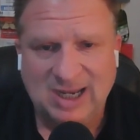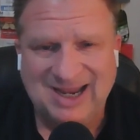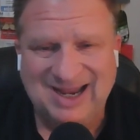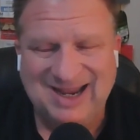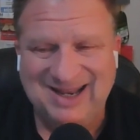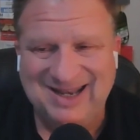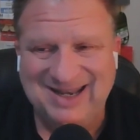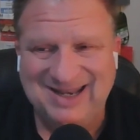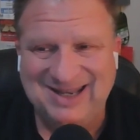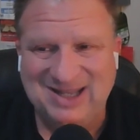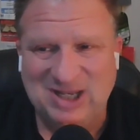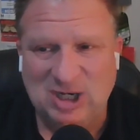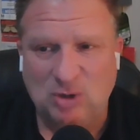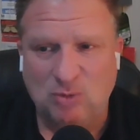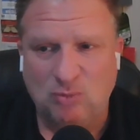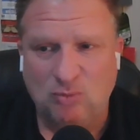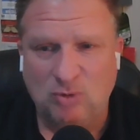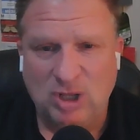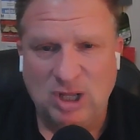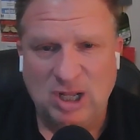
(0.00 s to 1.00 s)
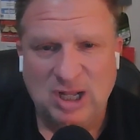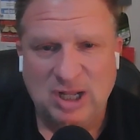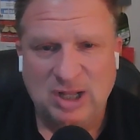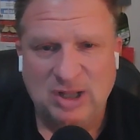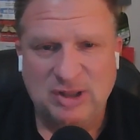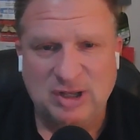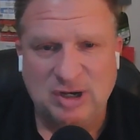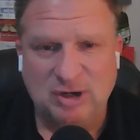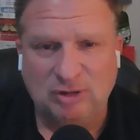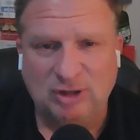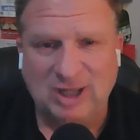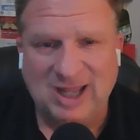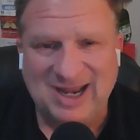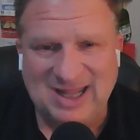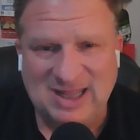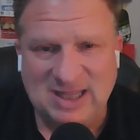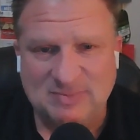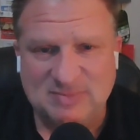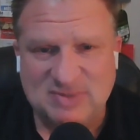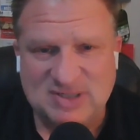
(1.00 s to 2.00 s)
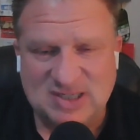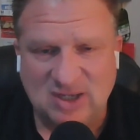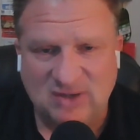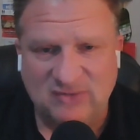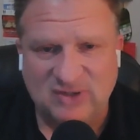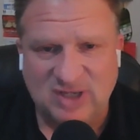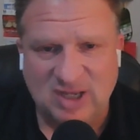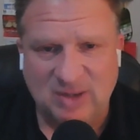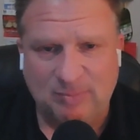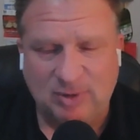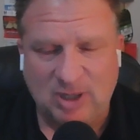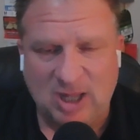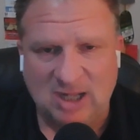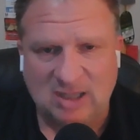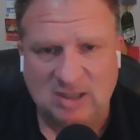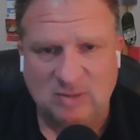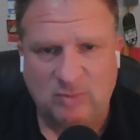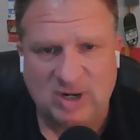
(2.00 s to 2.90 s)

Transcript: and they're they're letting themselves get blocked.